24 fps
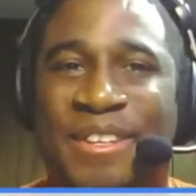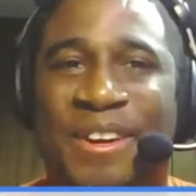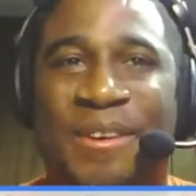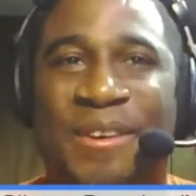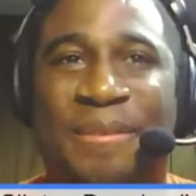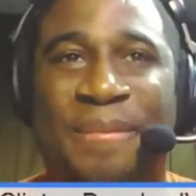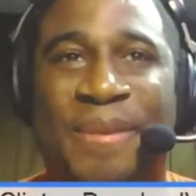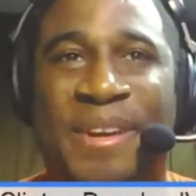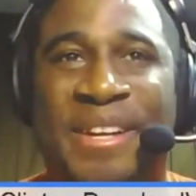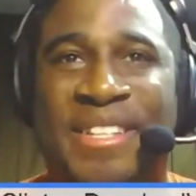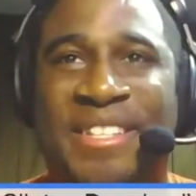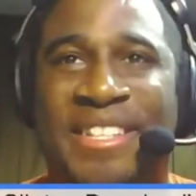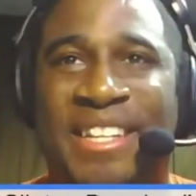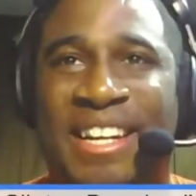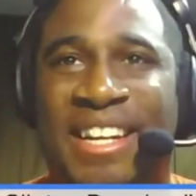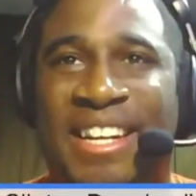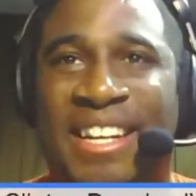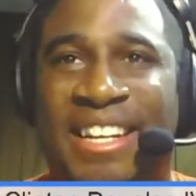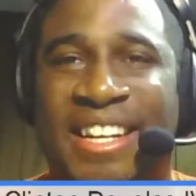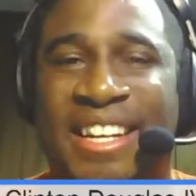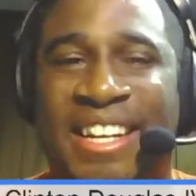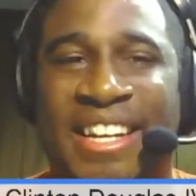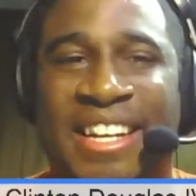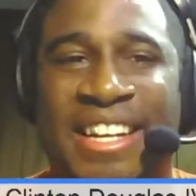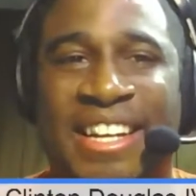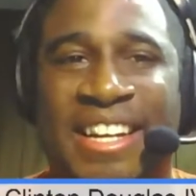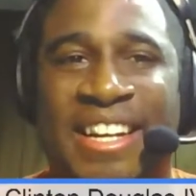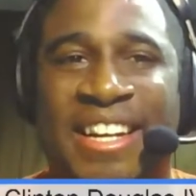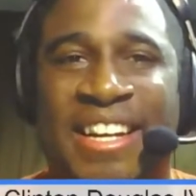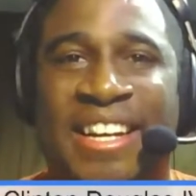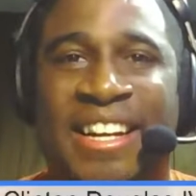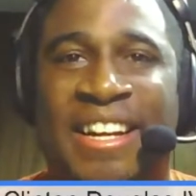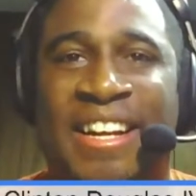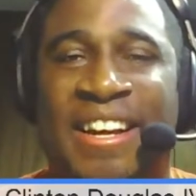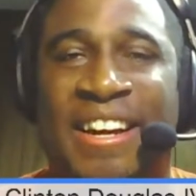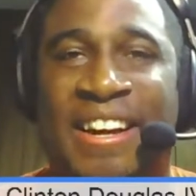Don't miss it.
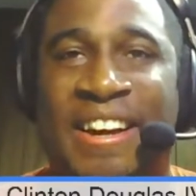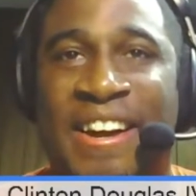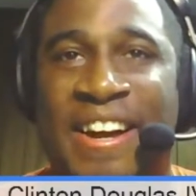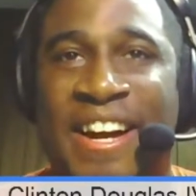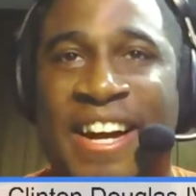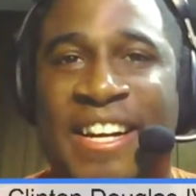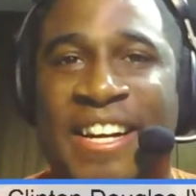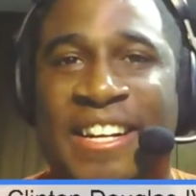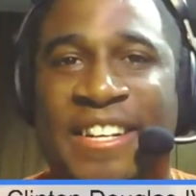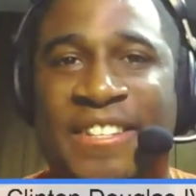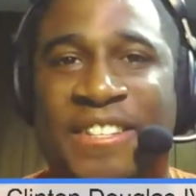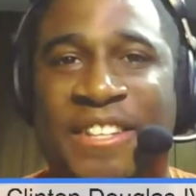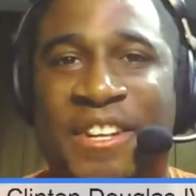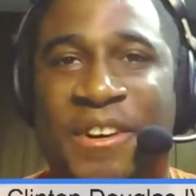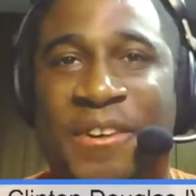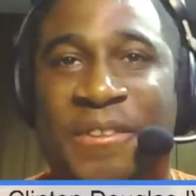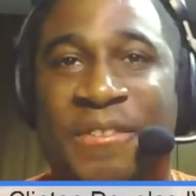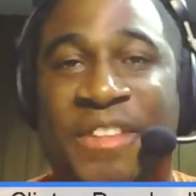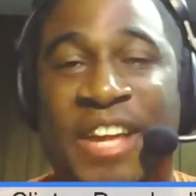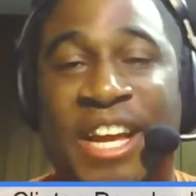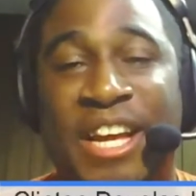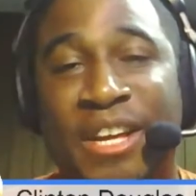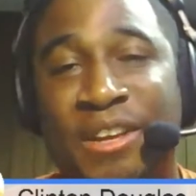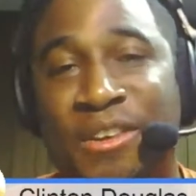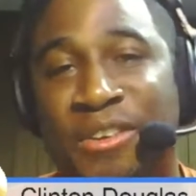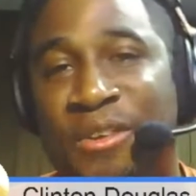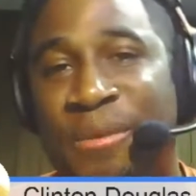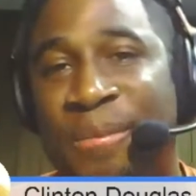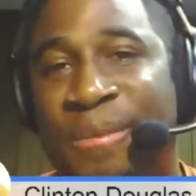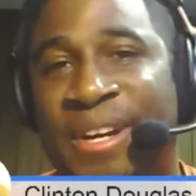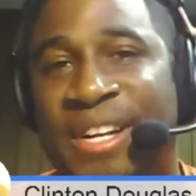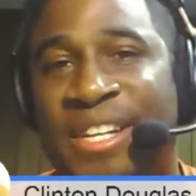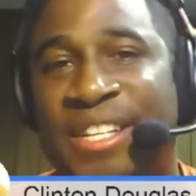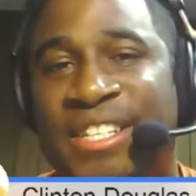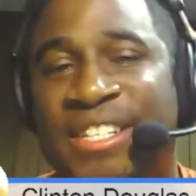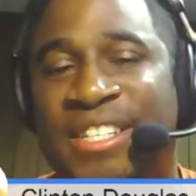All right. So thank you so
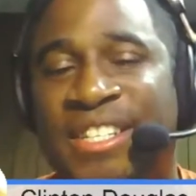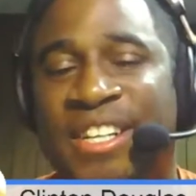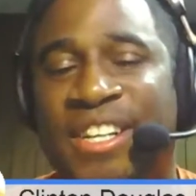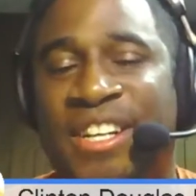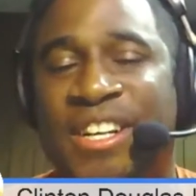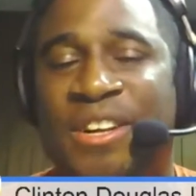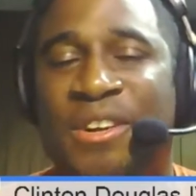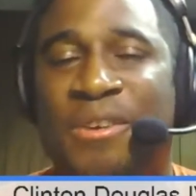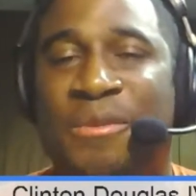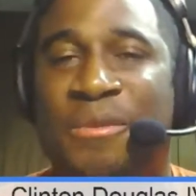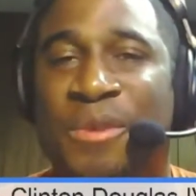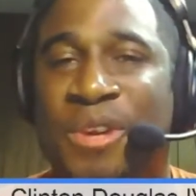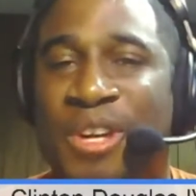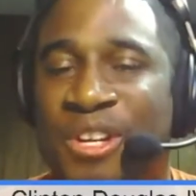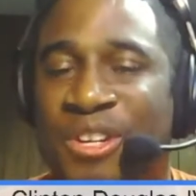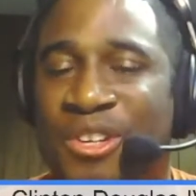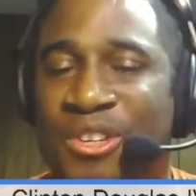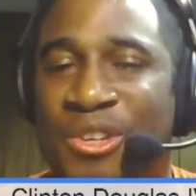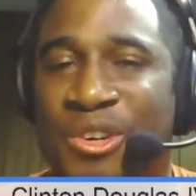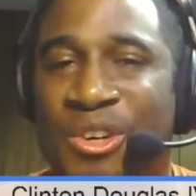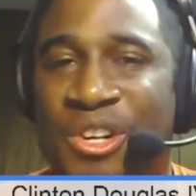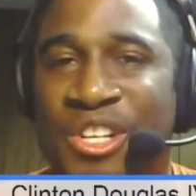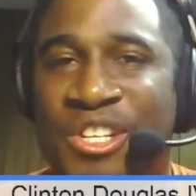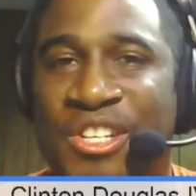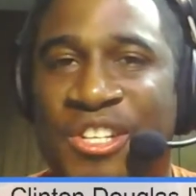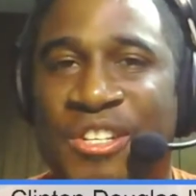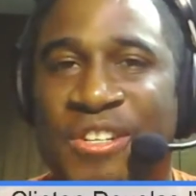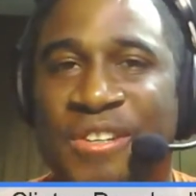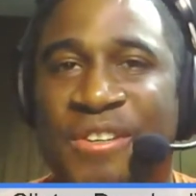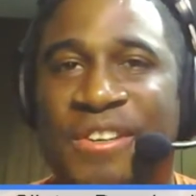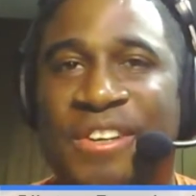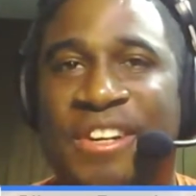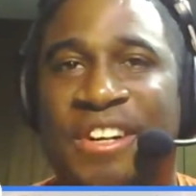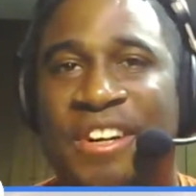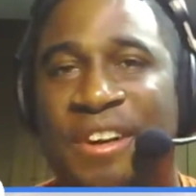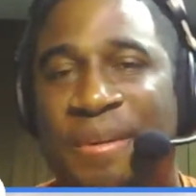much. We enjoyed you.
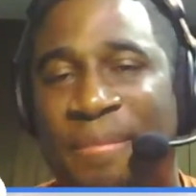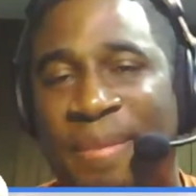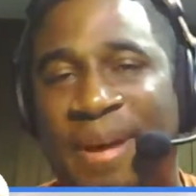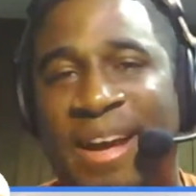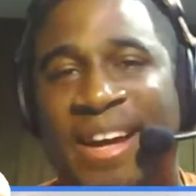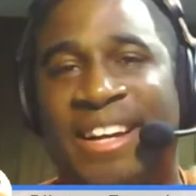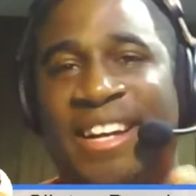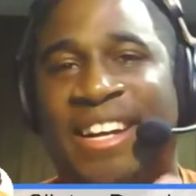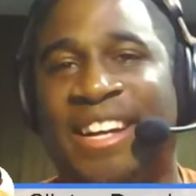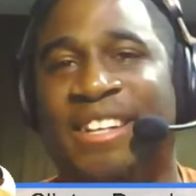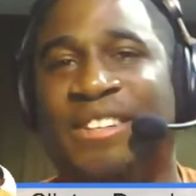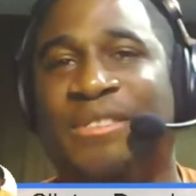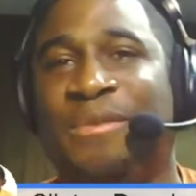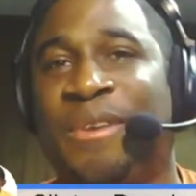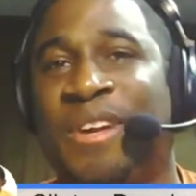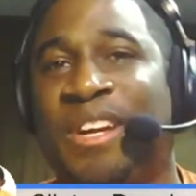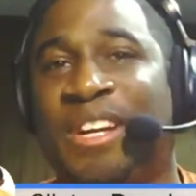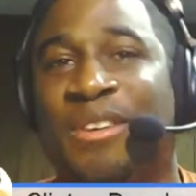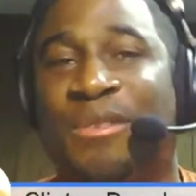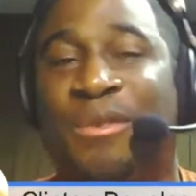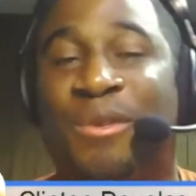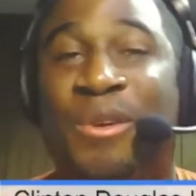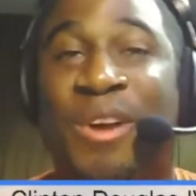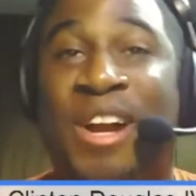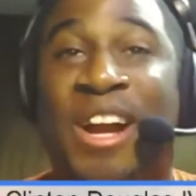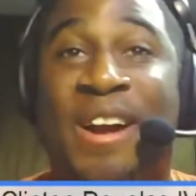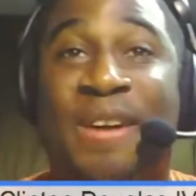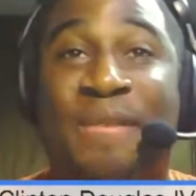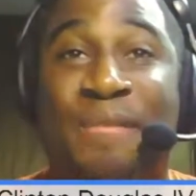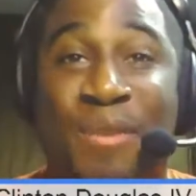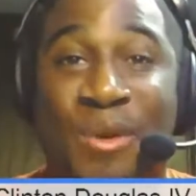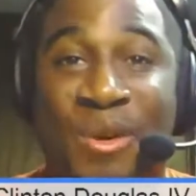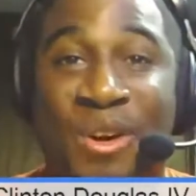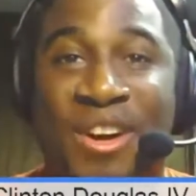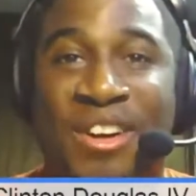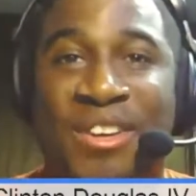Come back next week because we're gonna have
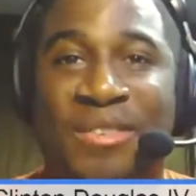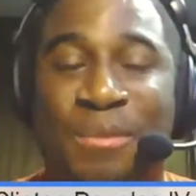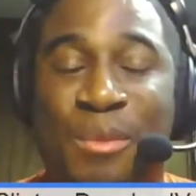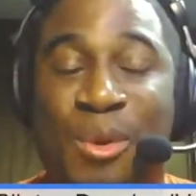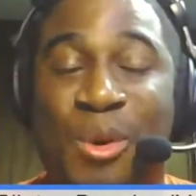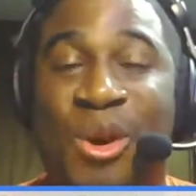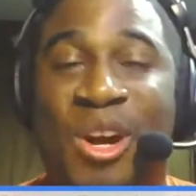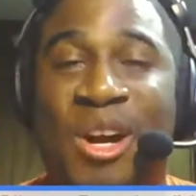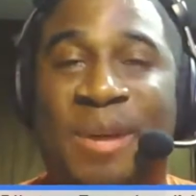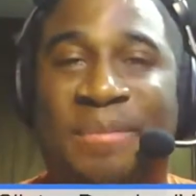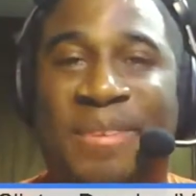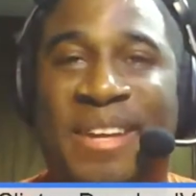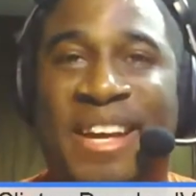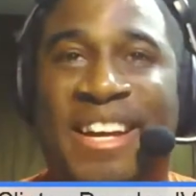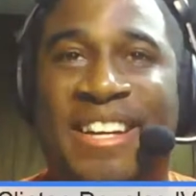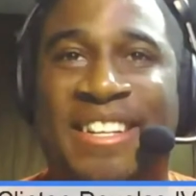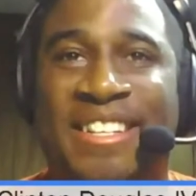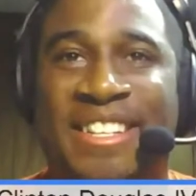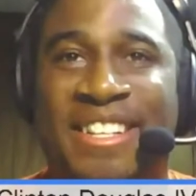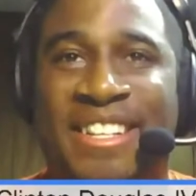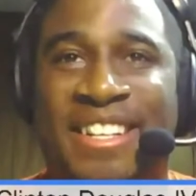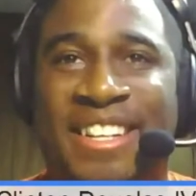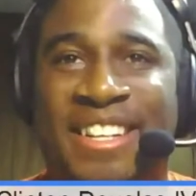more updates.